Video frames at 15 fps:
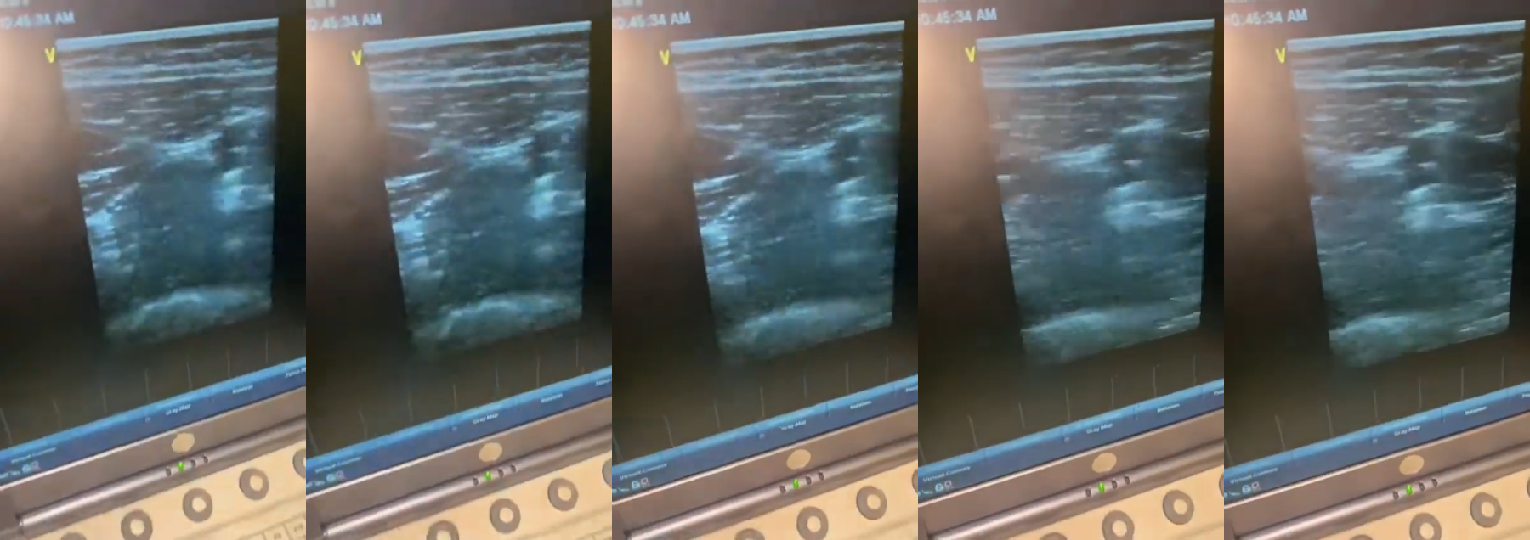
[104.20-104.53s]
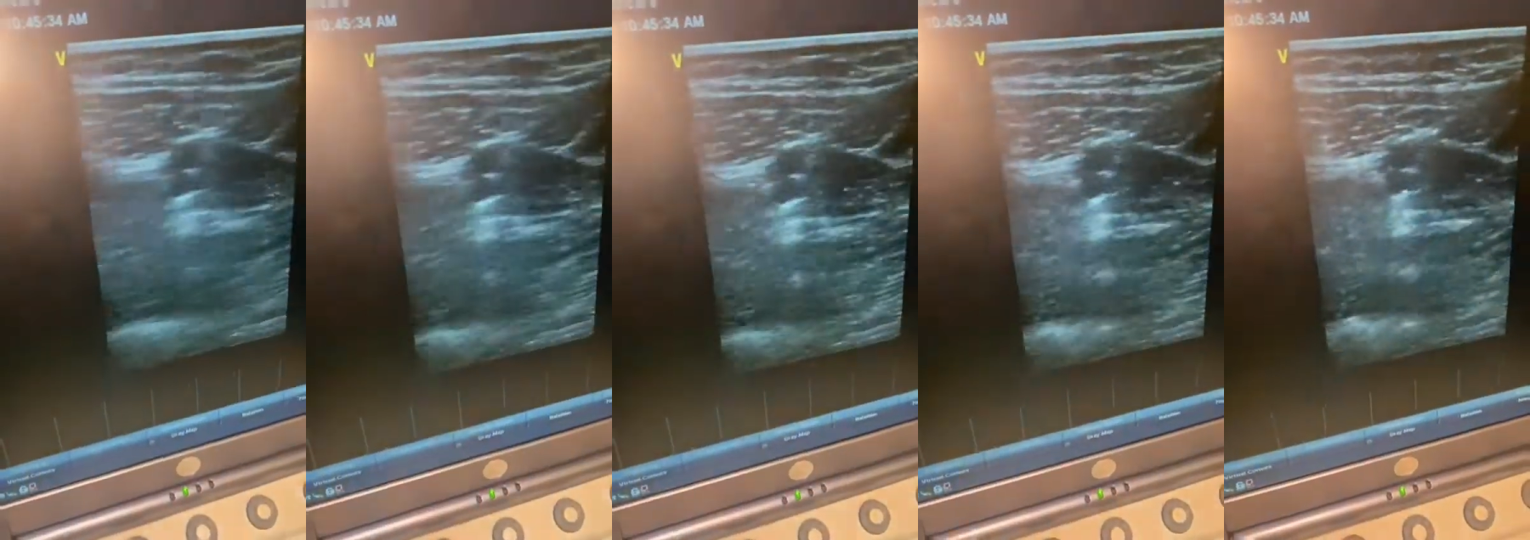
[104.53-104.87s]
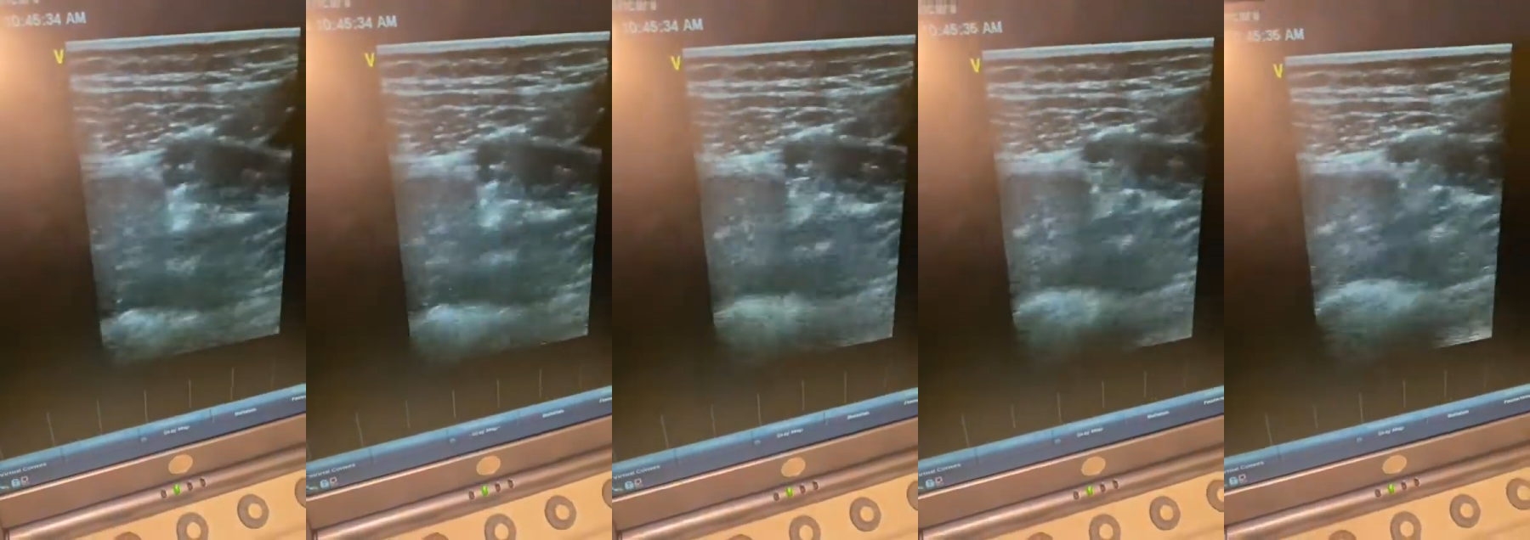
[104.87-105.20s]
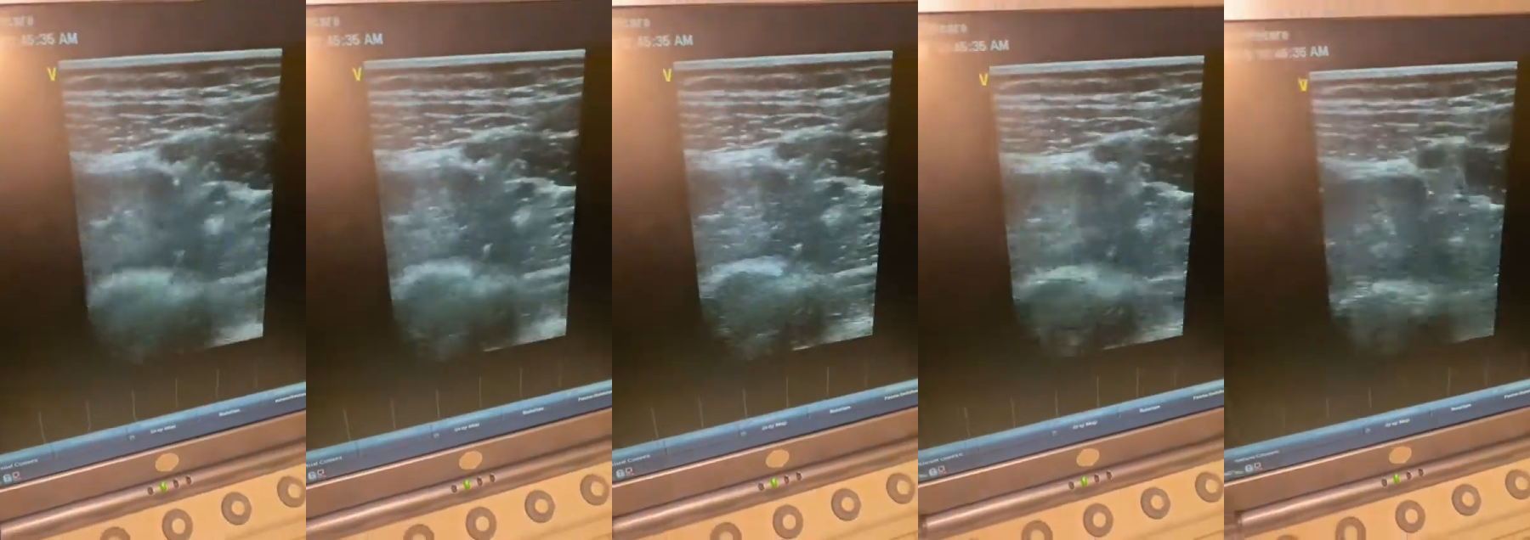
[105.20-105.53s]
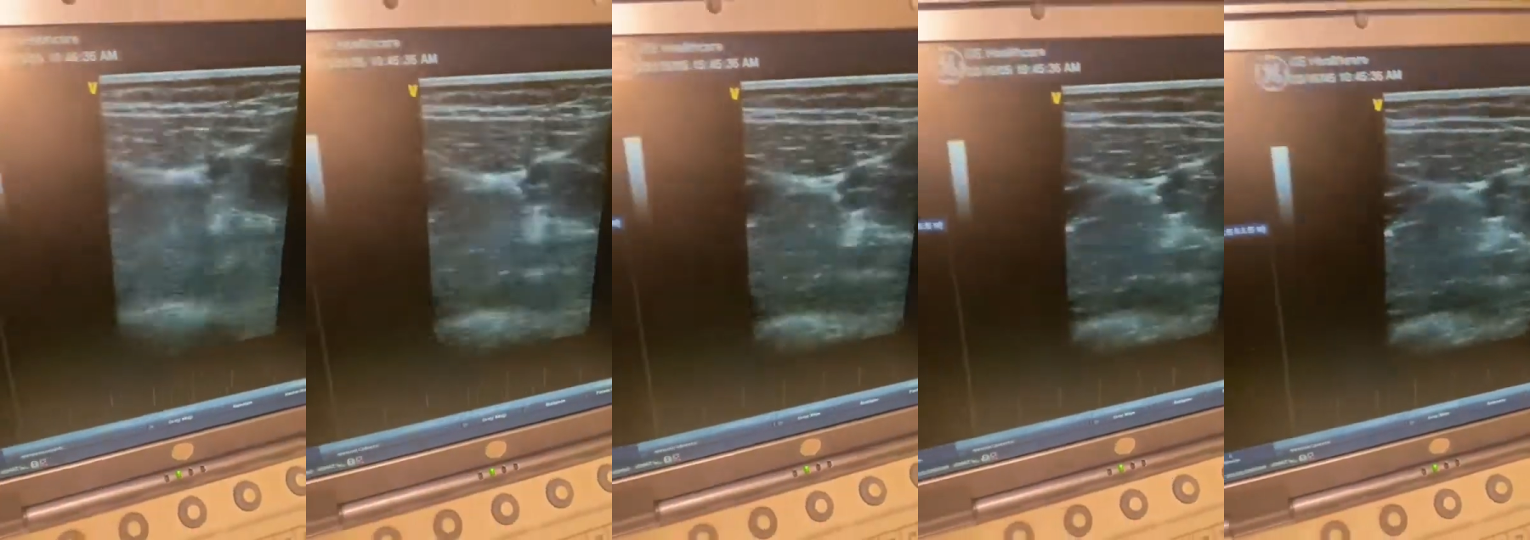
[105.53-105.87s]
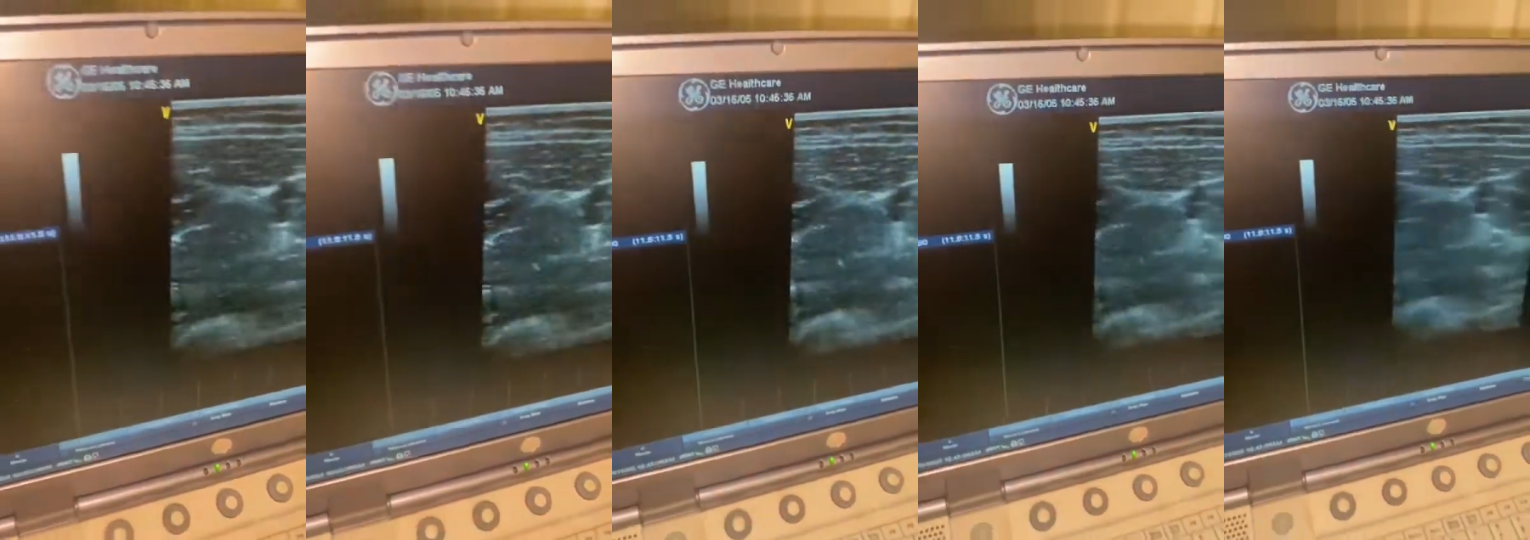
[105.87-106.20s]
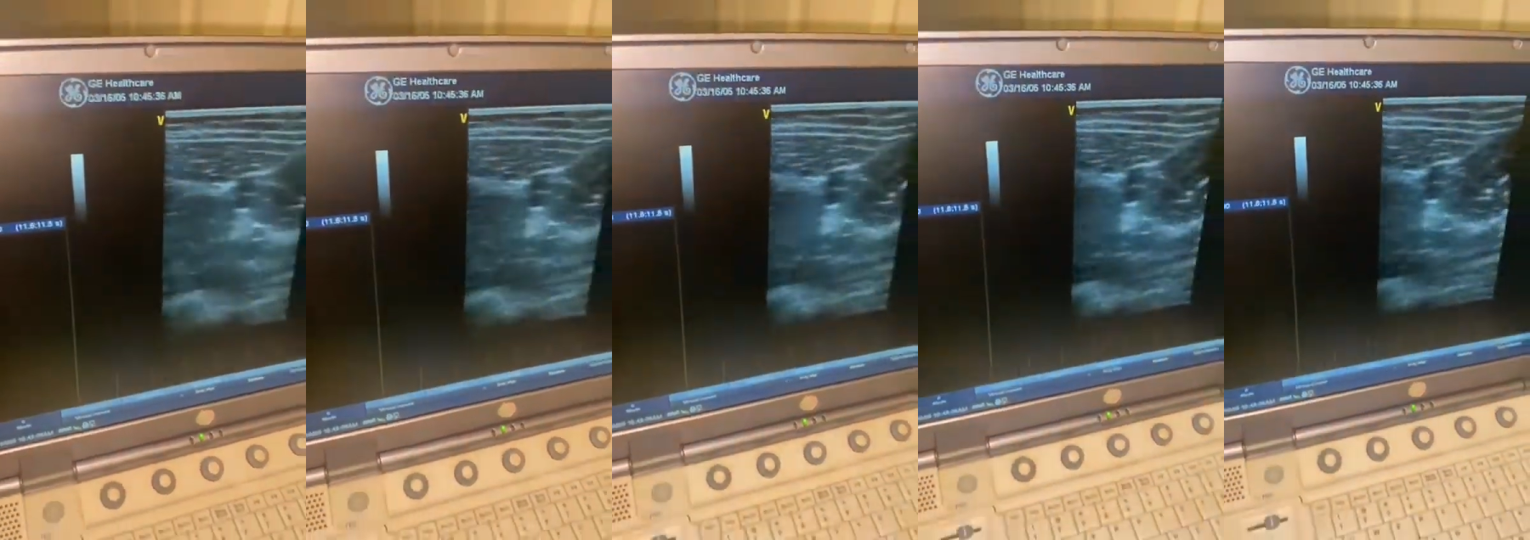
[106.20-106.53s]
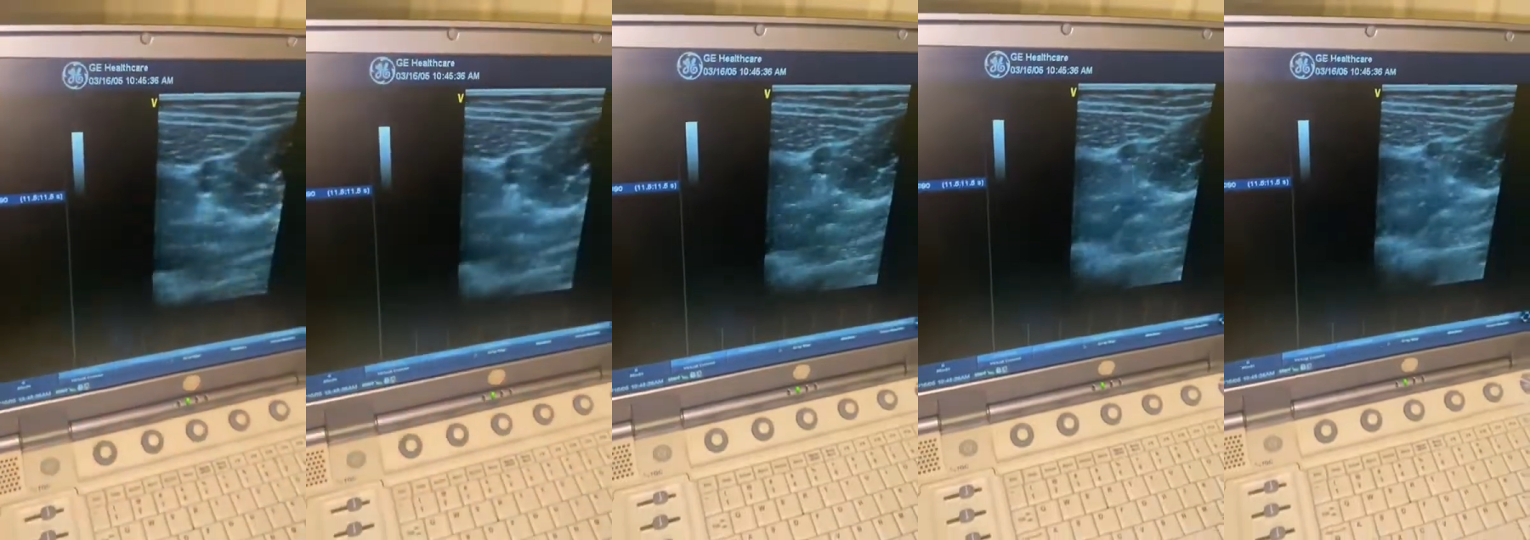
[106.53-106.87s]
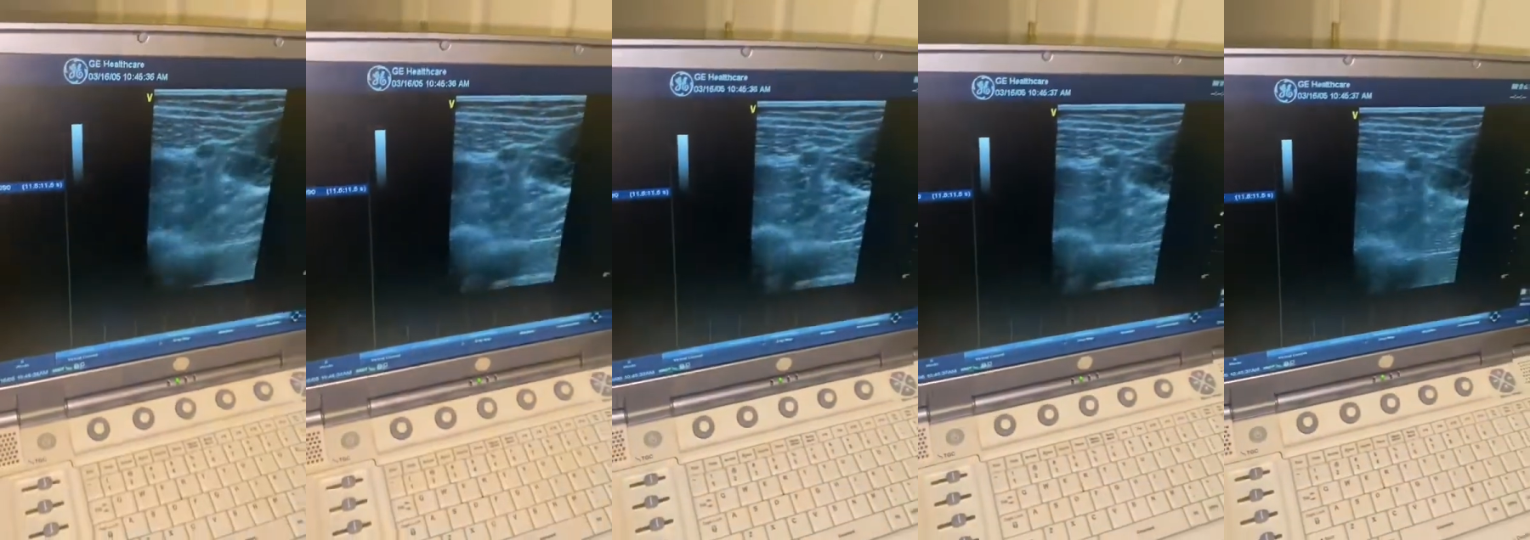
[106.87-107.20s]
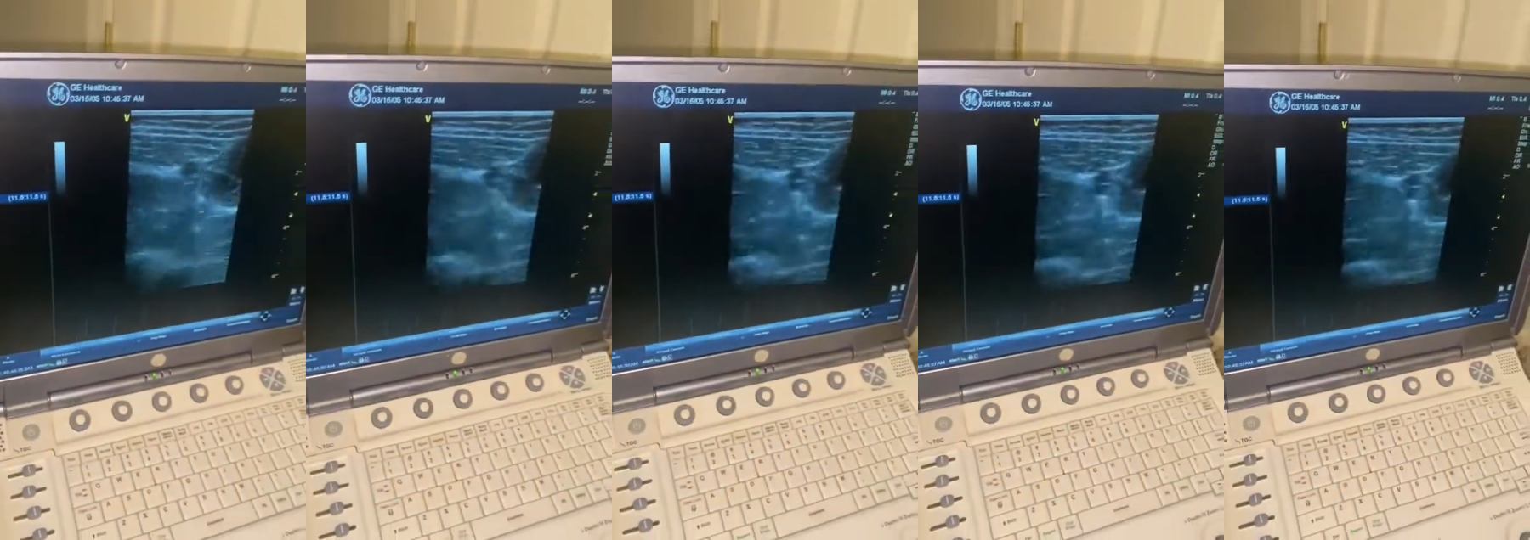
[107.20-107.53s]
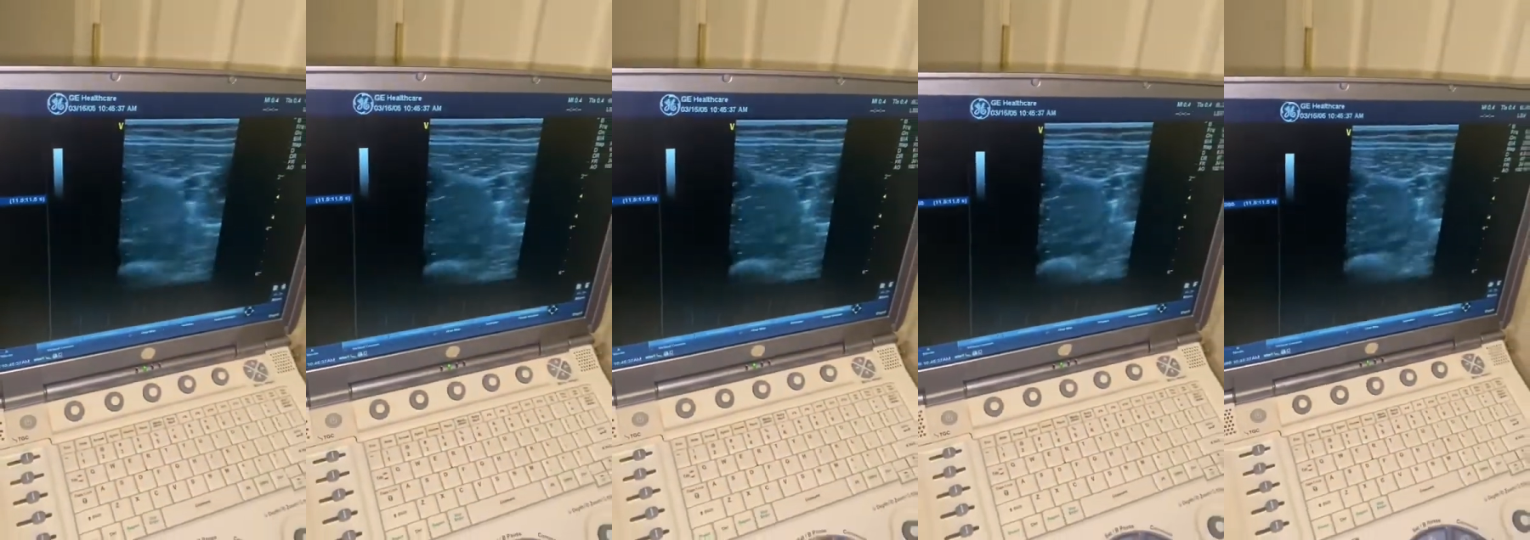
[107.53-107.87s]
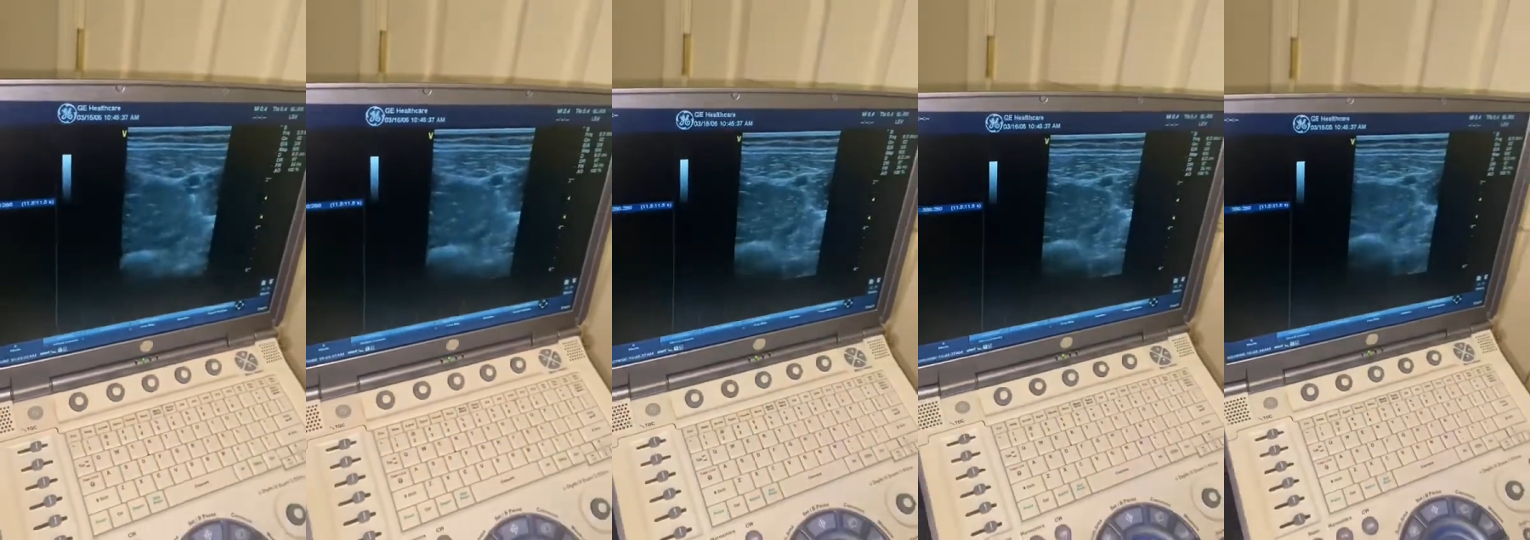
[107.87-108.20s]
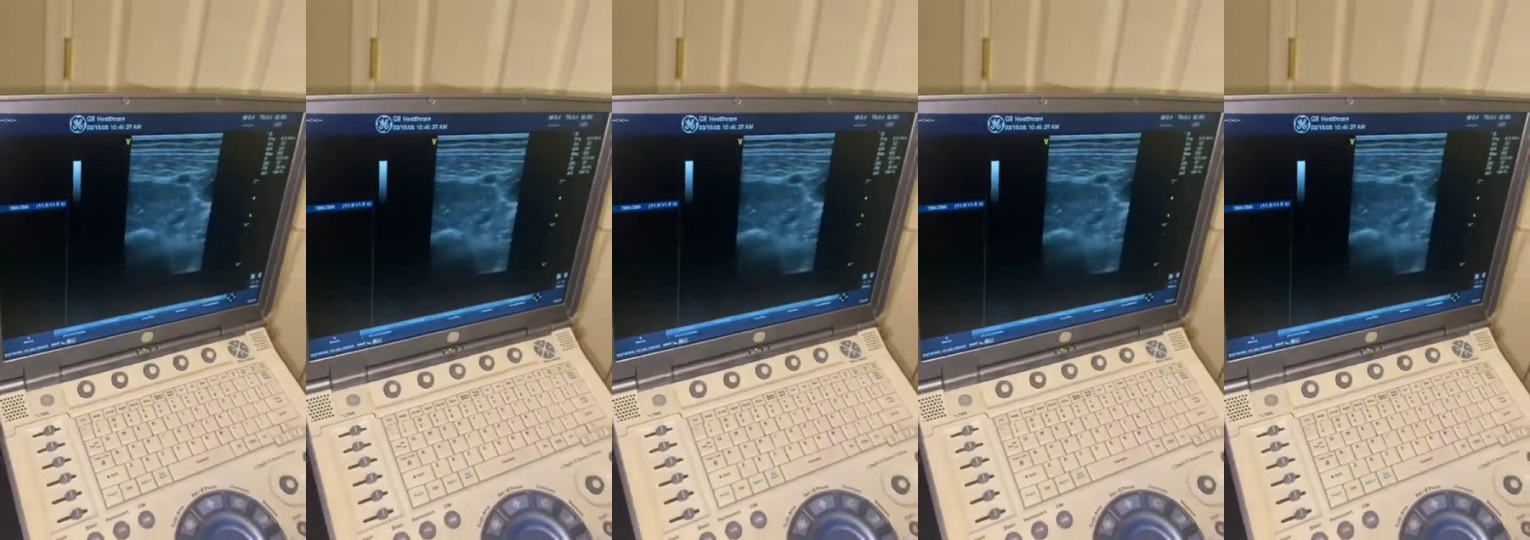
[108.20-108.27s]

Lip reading: No face is visible, so there are no lips to read.